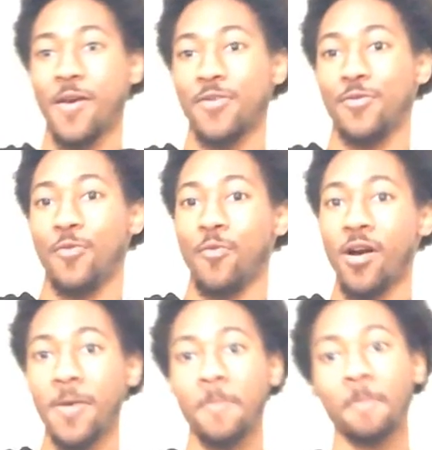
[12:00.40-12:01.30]
you,
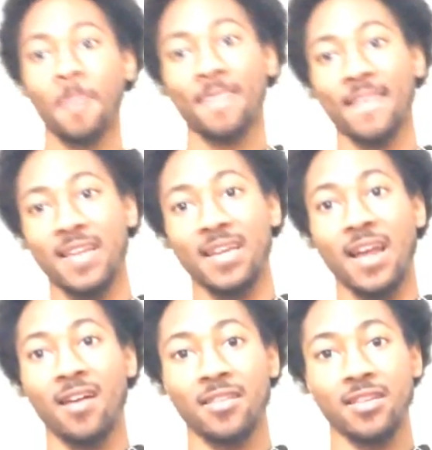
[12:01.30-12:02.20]
one, can
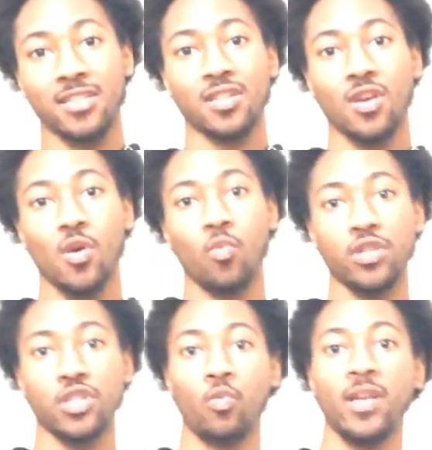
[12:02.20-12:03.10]
acknowledge what
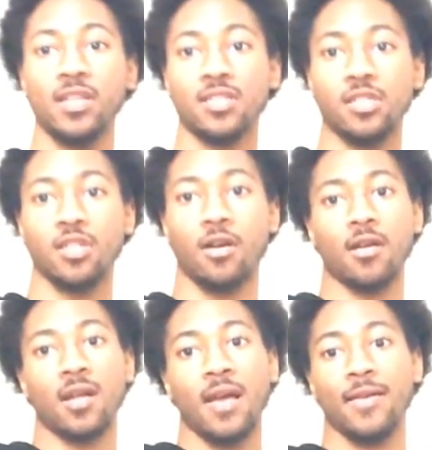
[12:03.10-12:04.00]
your weaknesses are,
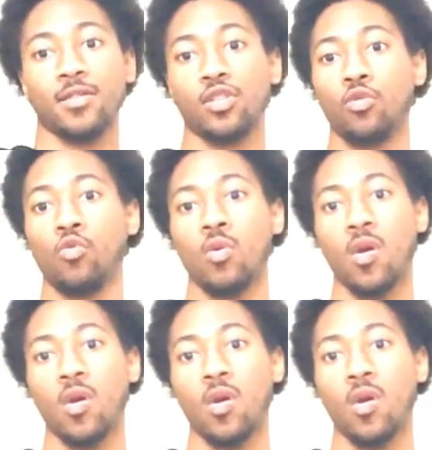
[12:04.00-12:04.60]
and two,